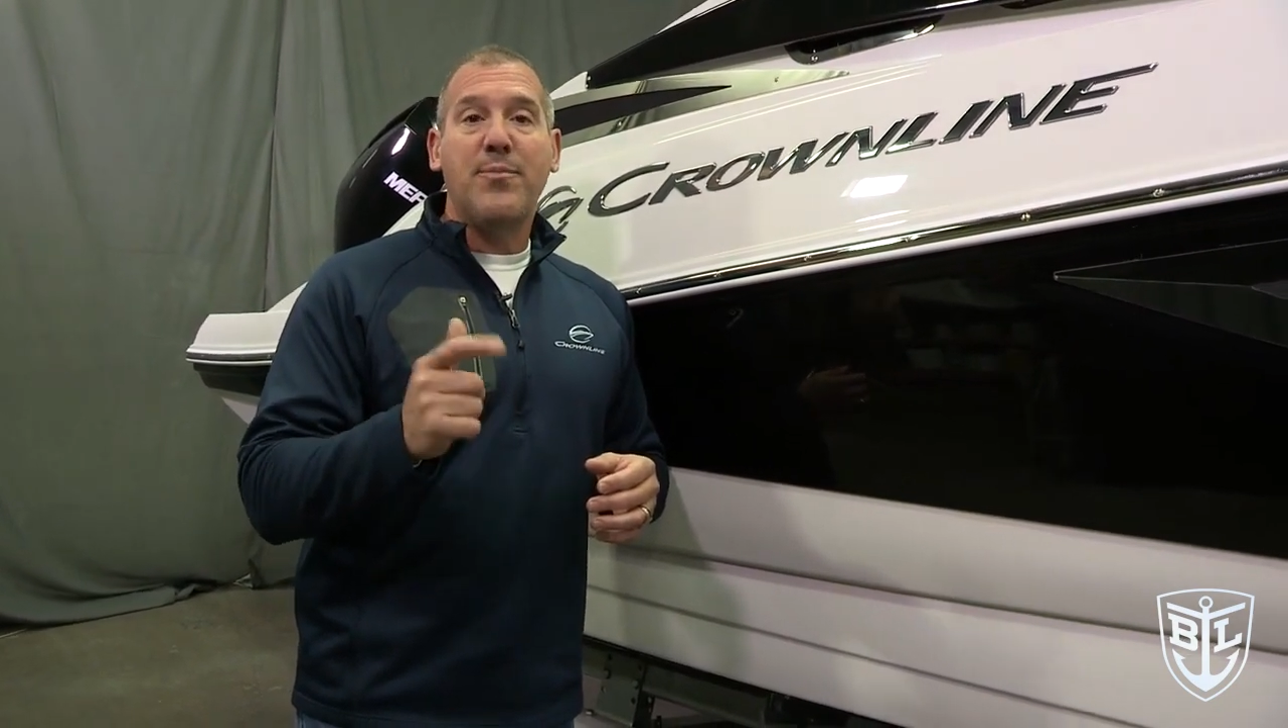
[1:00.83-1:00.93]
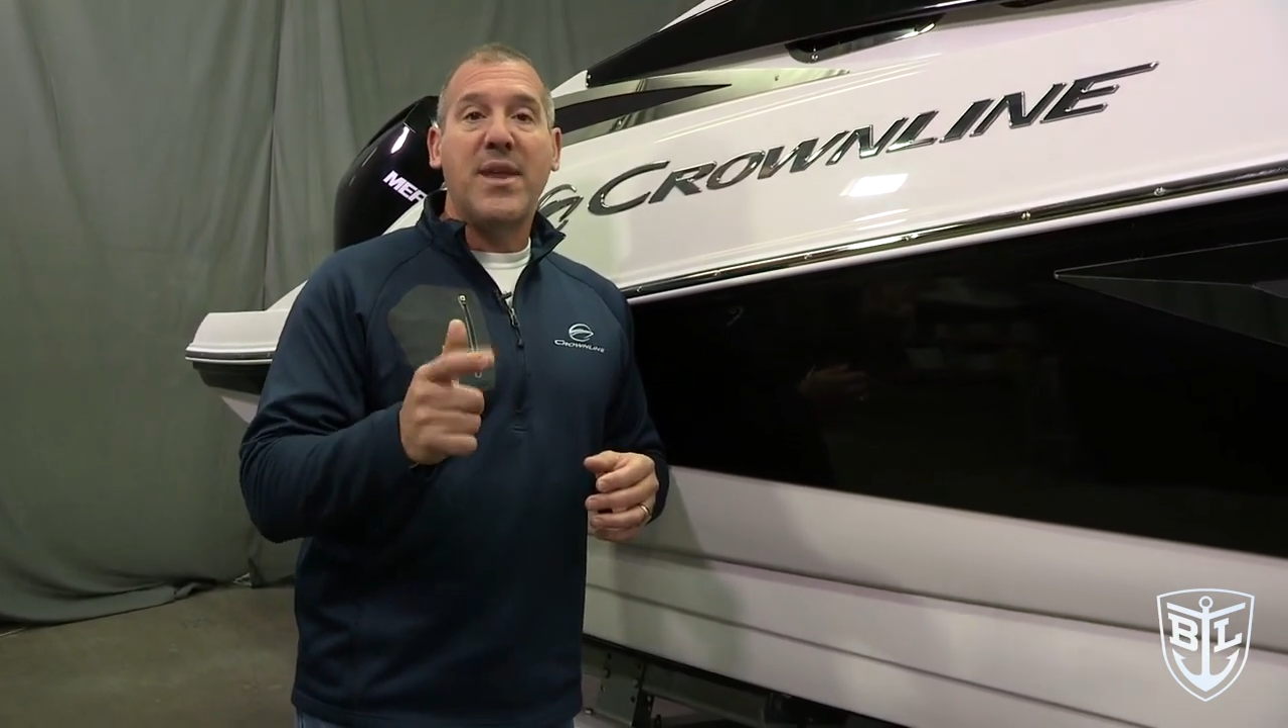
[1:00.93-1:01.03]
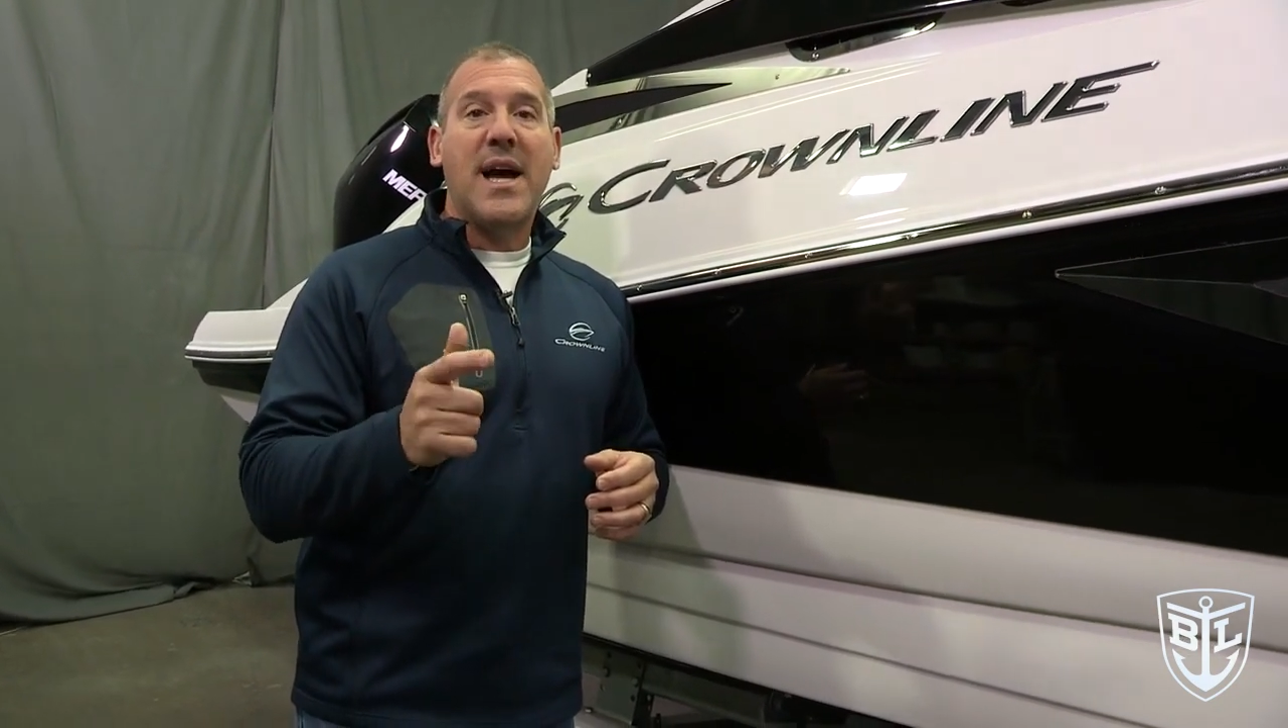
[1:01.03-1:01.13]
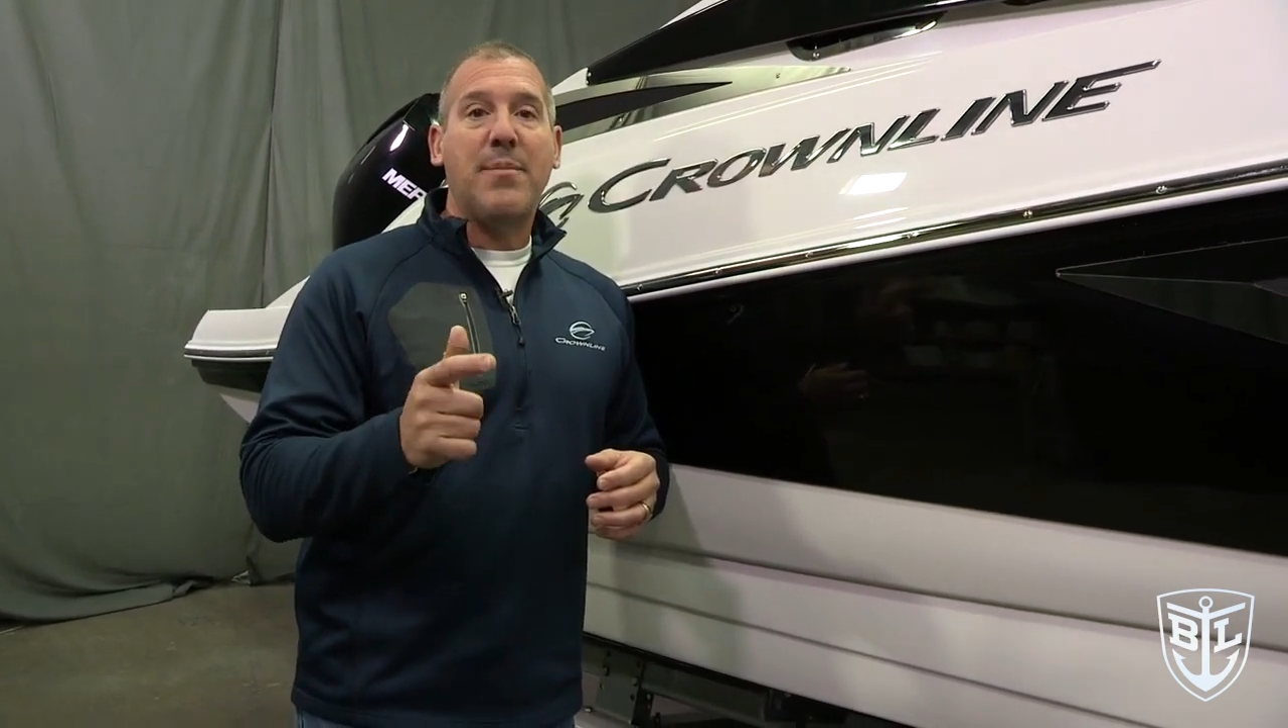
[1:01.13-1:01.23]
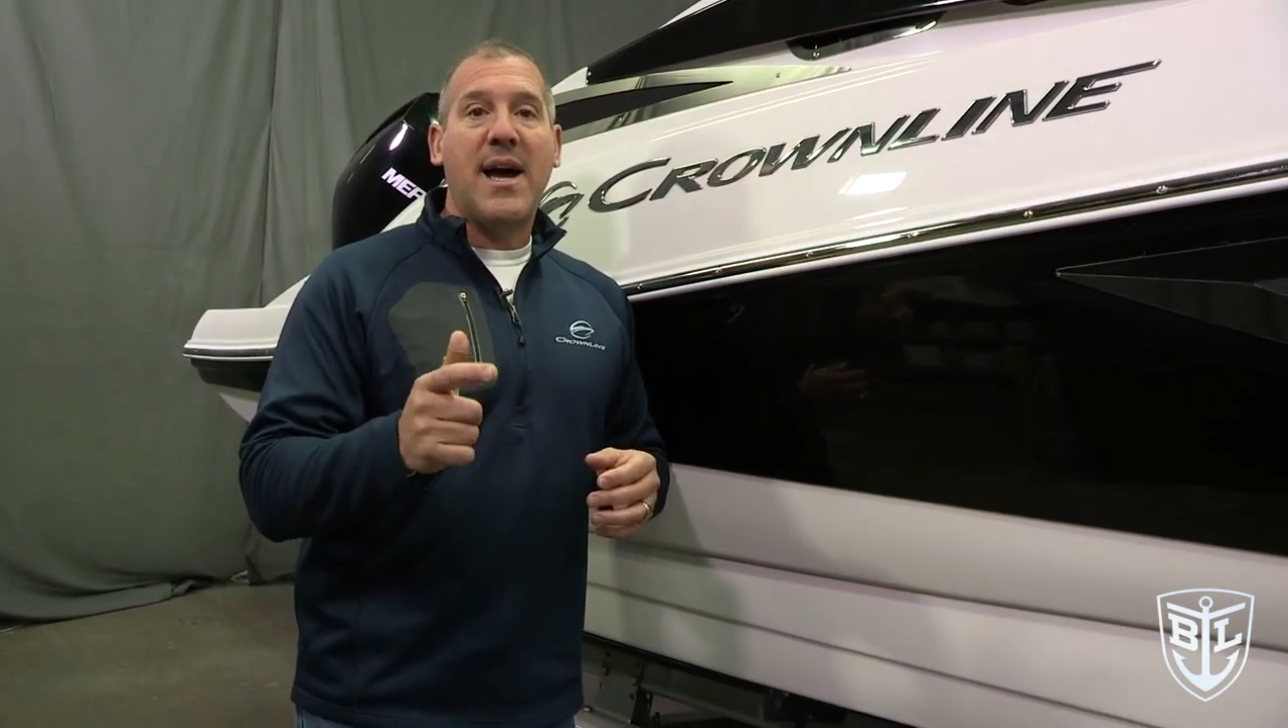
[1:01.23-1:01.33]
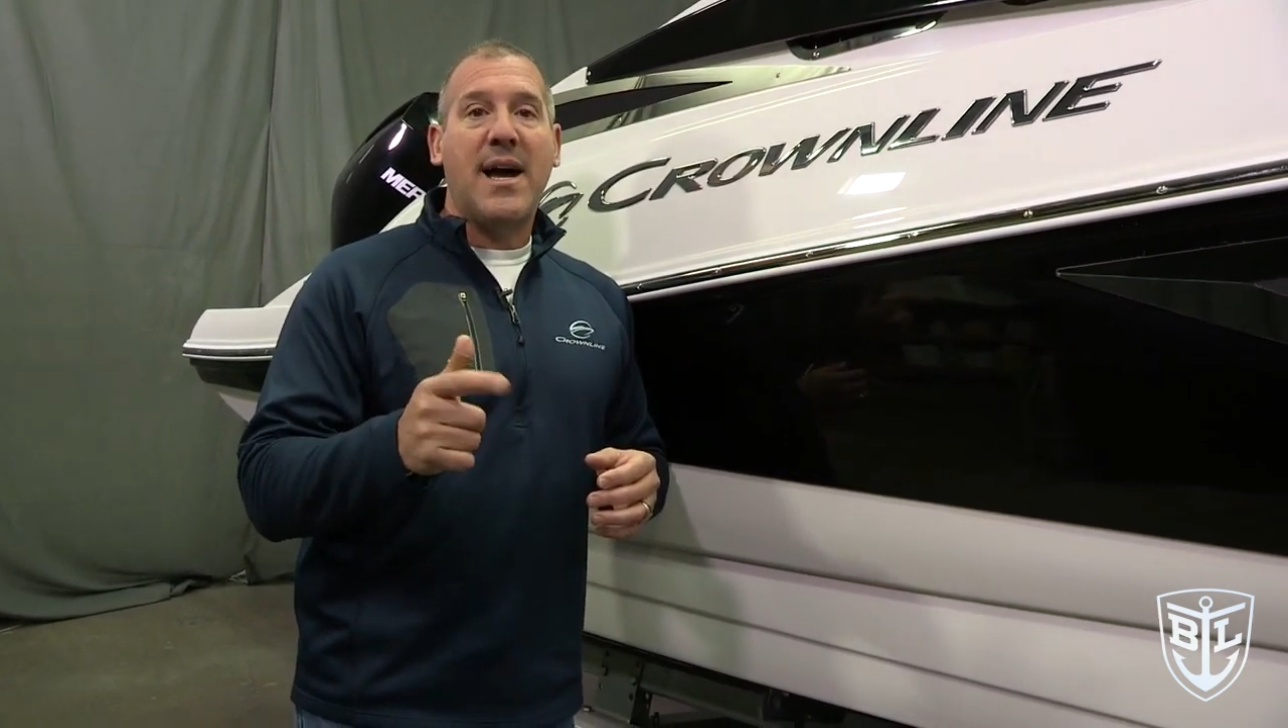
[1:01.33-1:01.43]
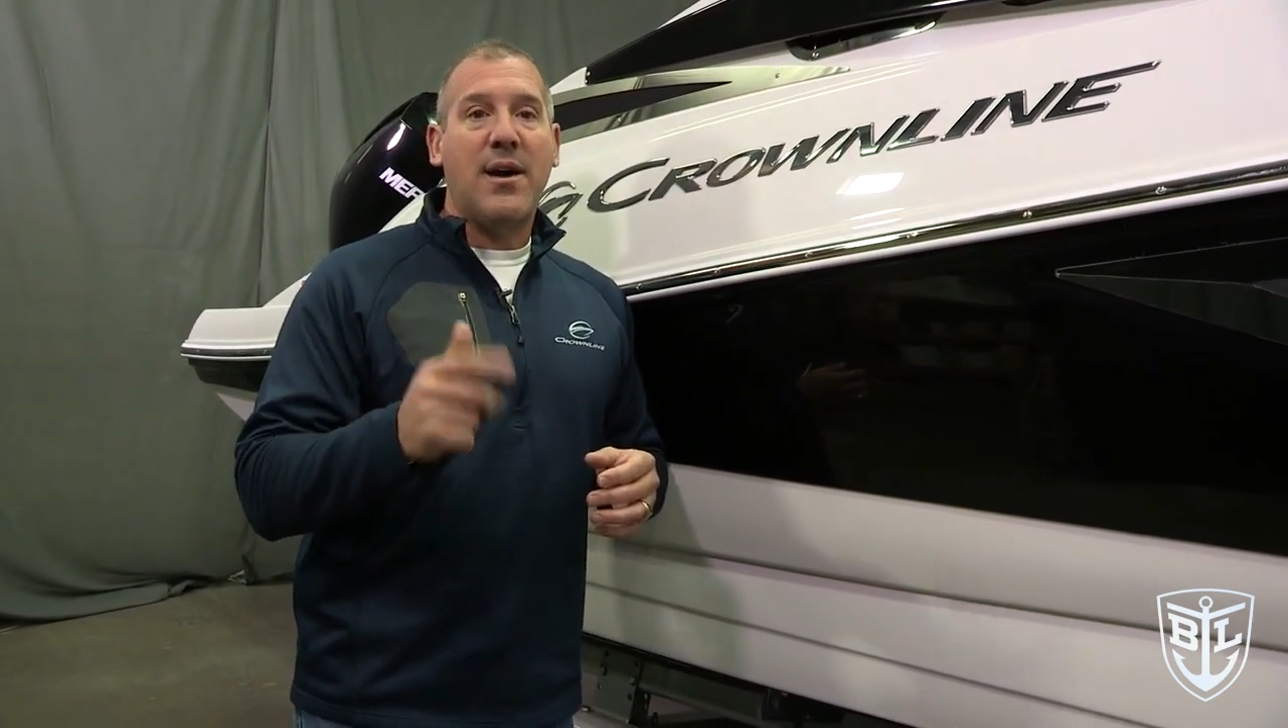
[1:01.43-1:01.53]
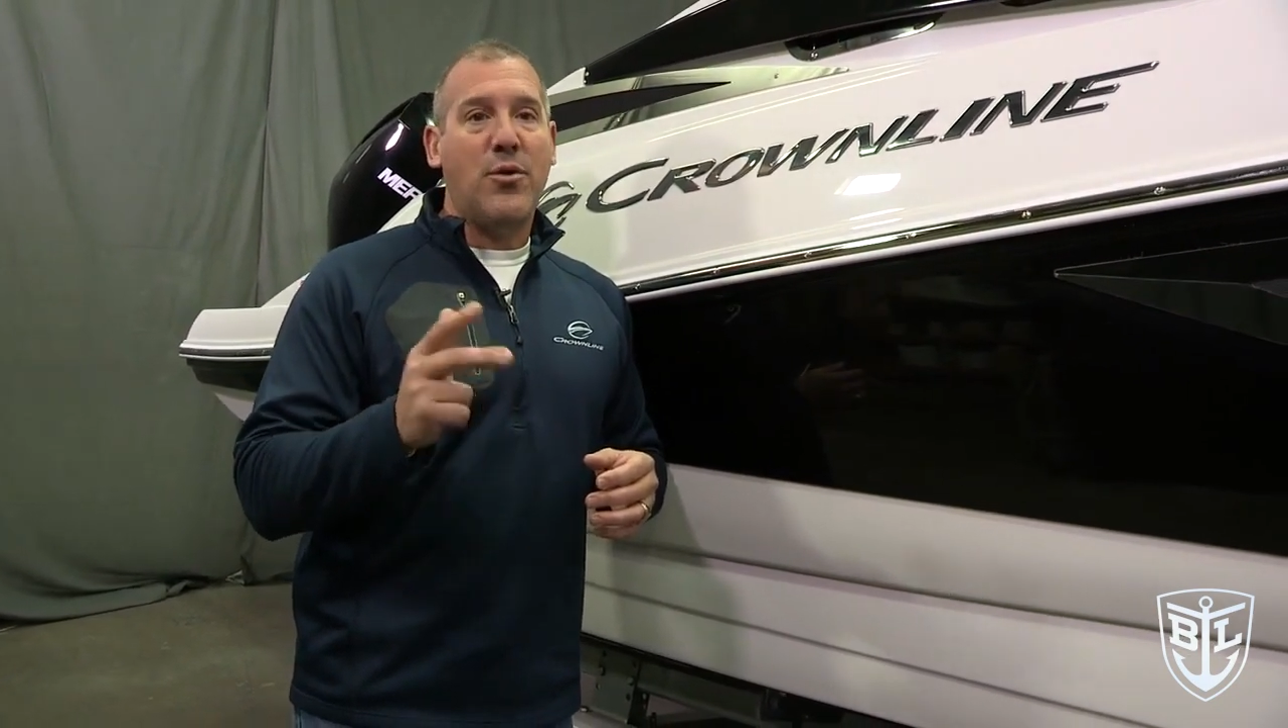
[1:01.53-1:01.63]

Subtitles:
Yamaha,